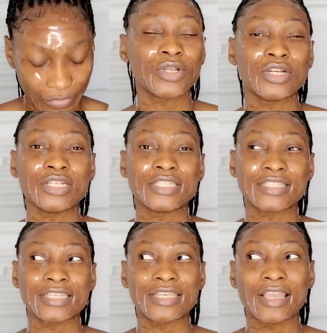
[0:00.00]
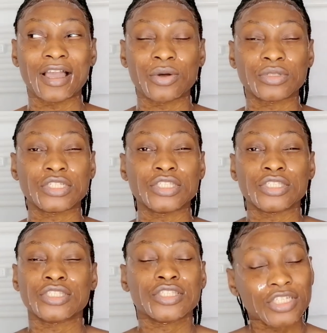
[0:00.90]
We're gonna see how
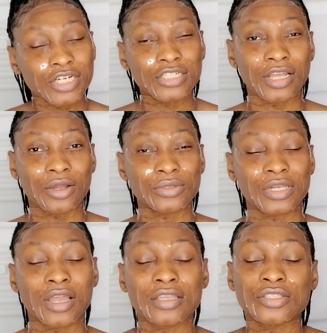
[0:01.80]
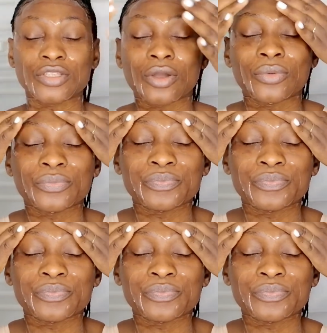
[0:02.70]
this turn out, guys. So